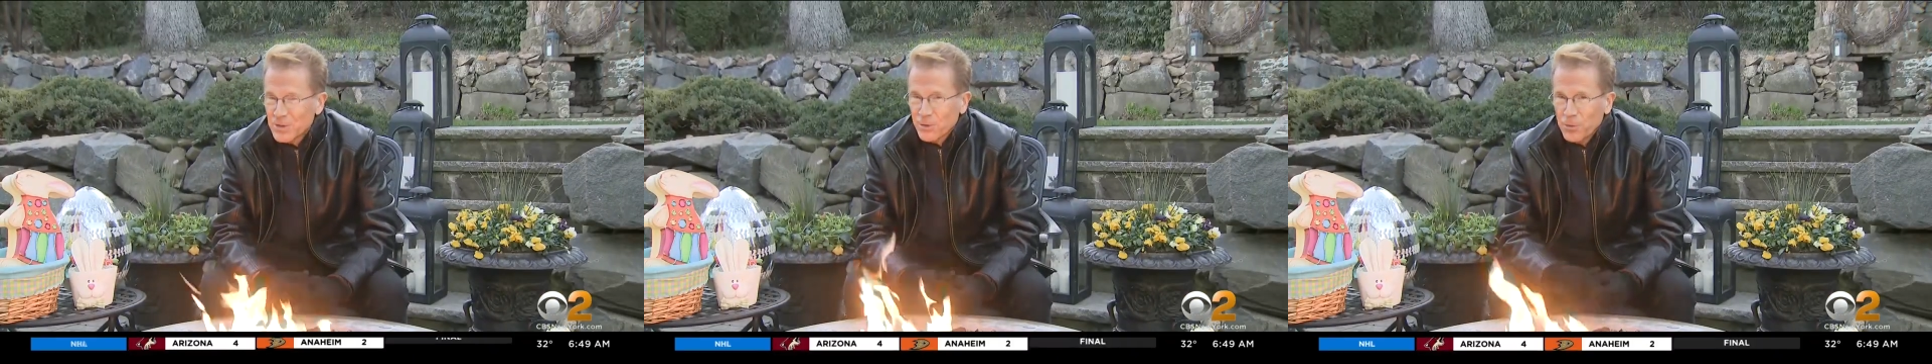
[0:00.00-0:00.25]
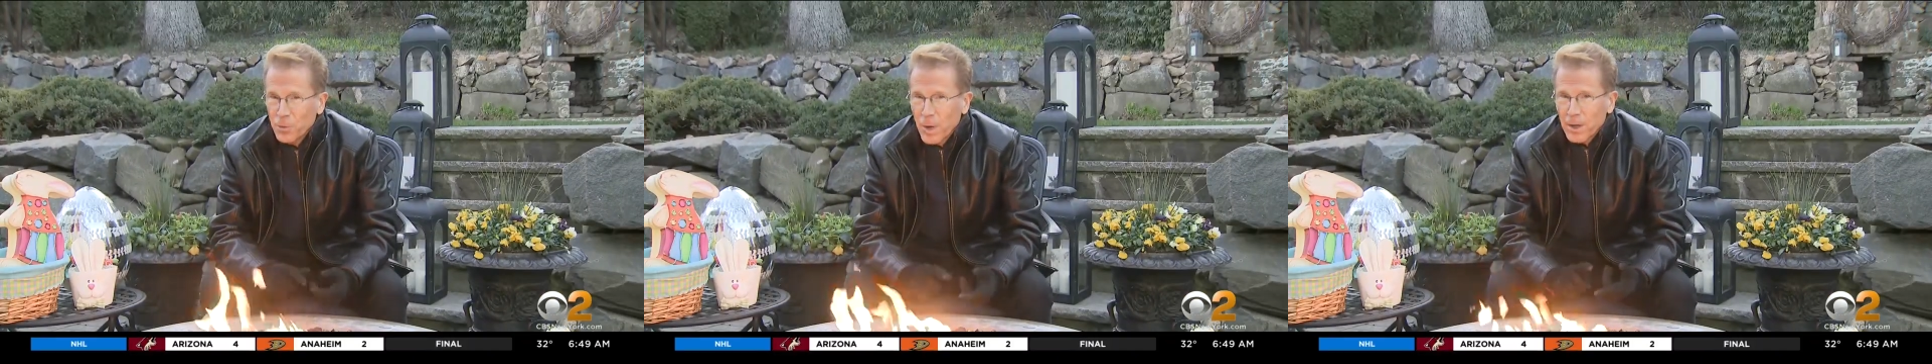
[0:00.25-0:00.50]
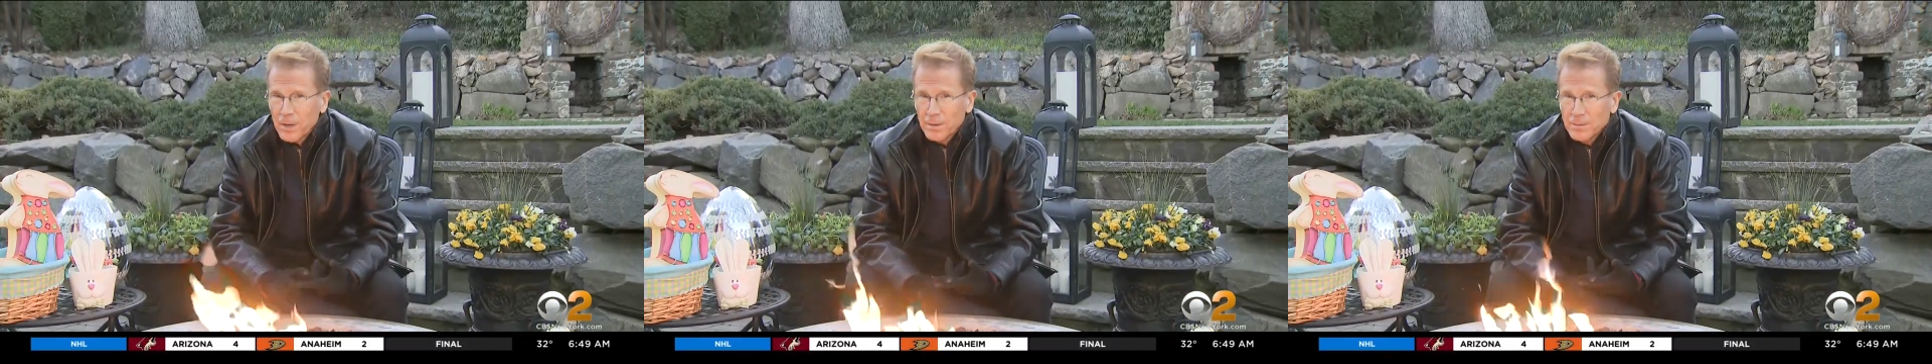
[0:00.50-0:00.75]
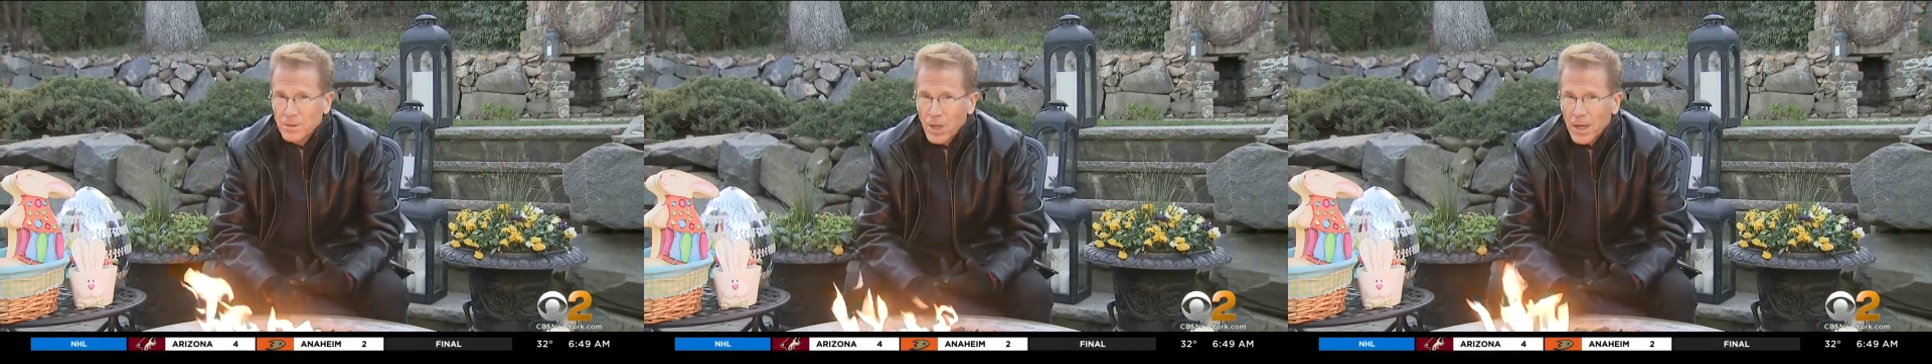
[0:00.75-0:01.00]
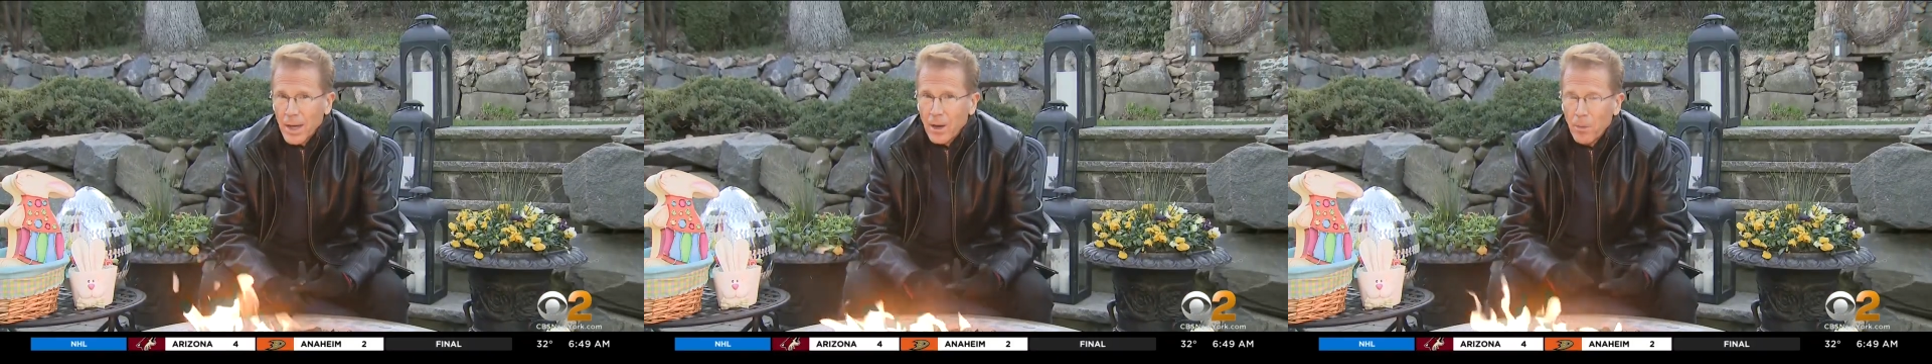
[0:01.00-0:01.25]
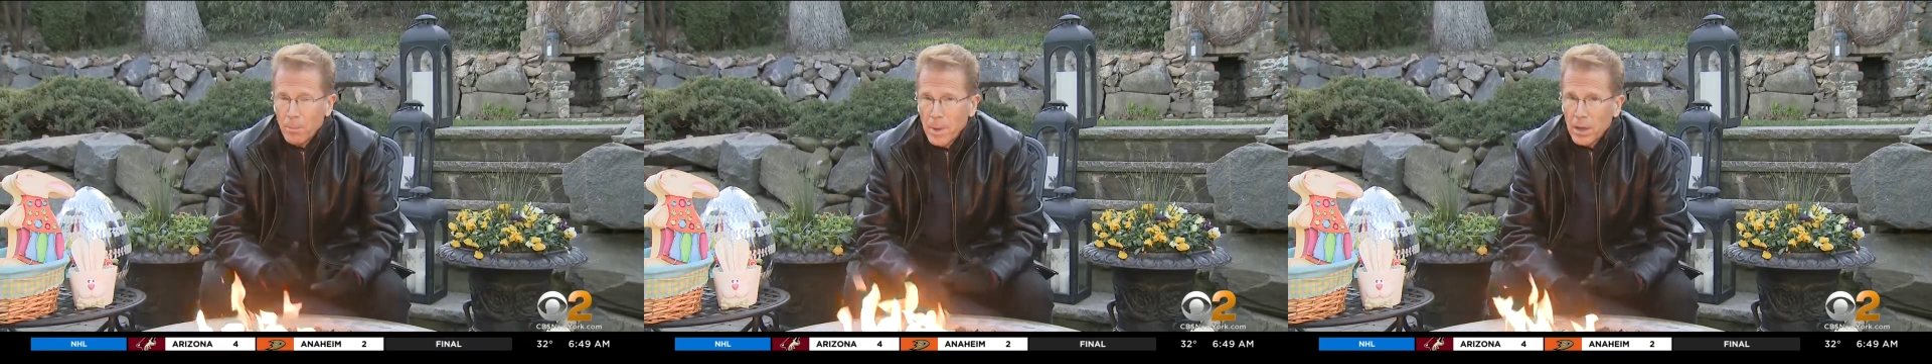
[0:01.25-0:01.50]
So if you want to check
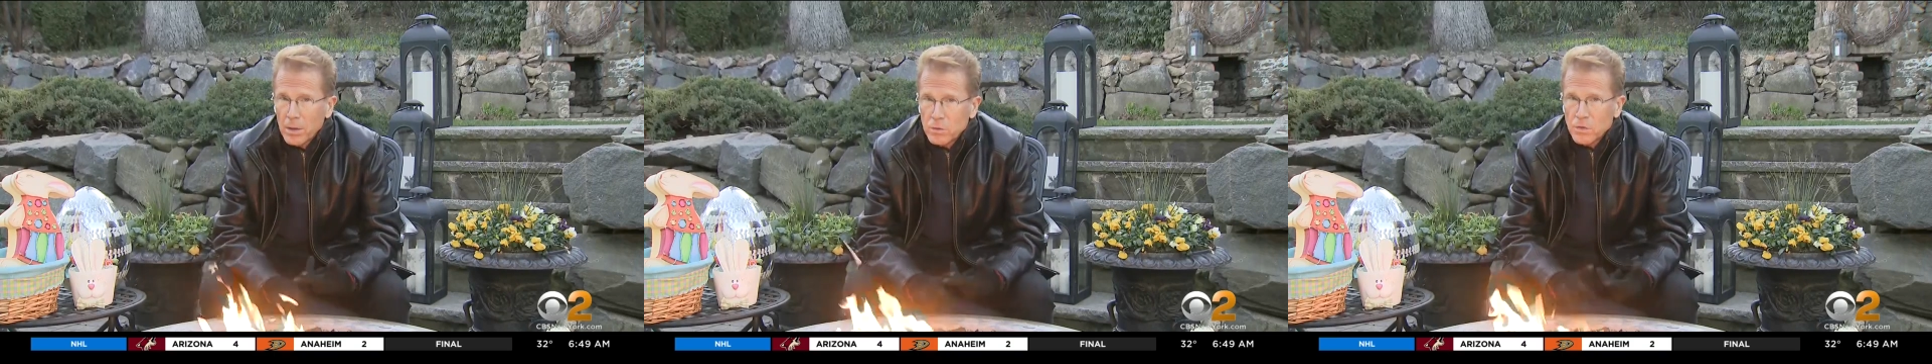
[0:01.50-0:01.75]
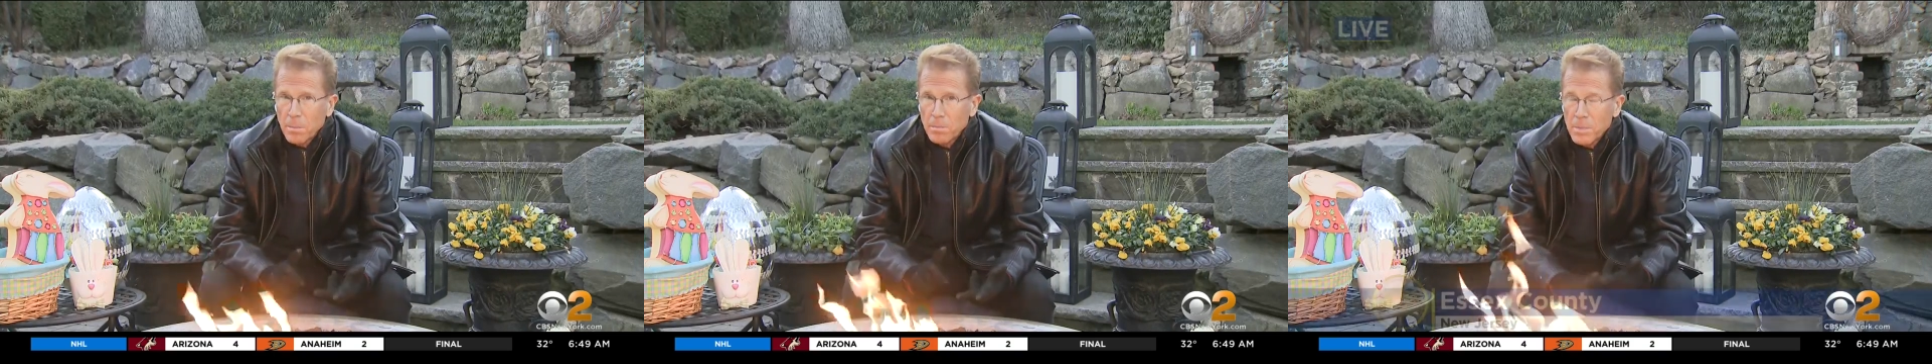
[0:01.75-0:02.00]
out Mel's